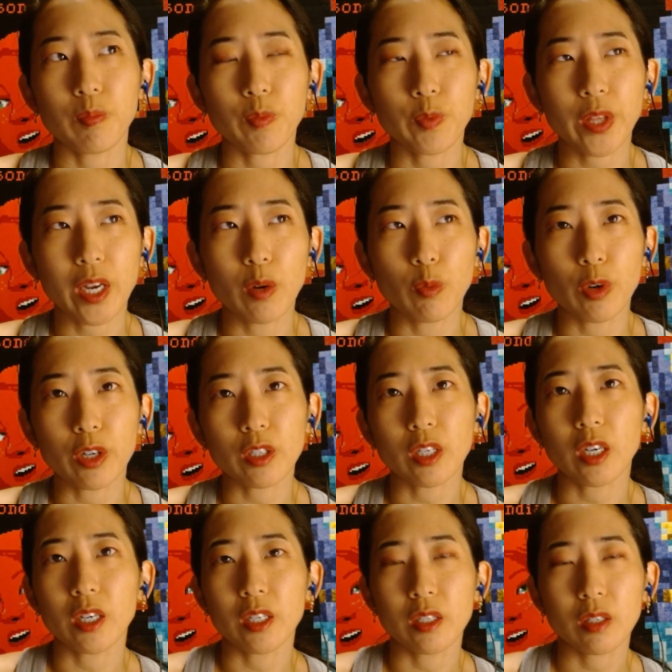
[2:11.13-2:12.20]
that I worked
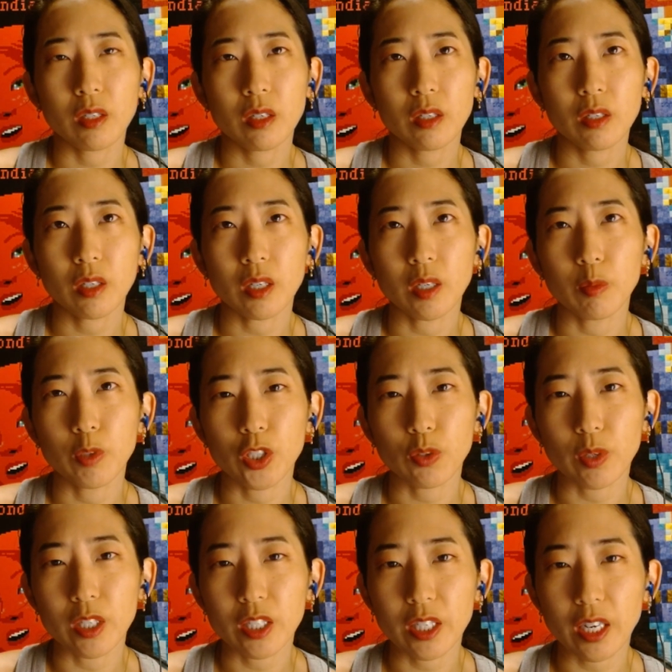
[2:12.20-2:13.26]
on with
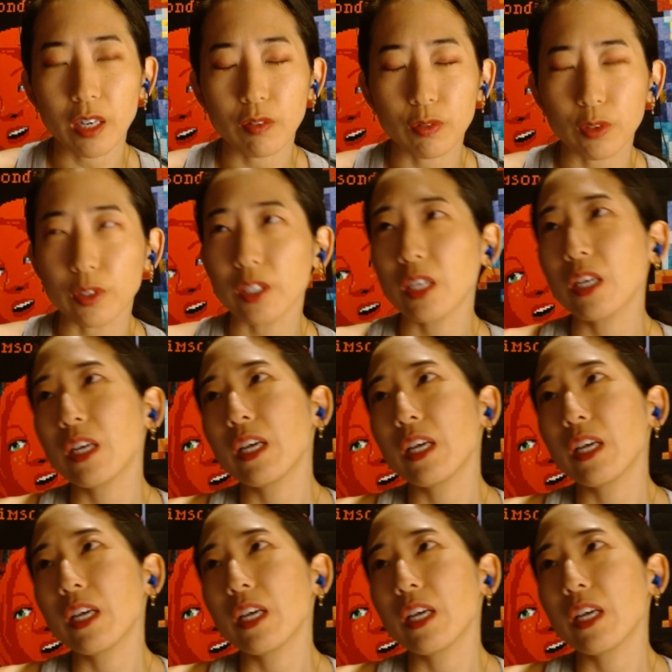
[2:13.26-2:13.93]
Strange Scaffold,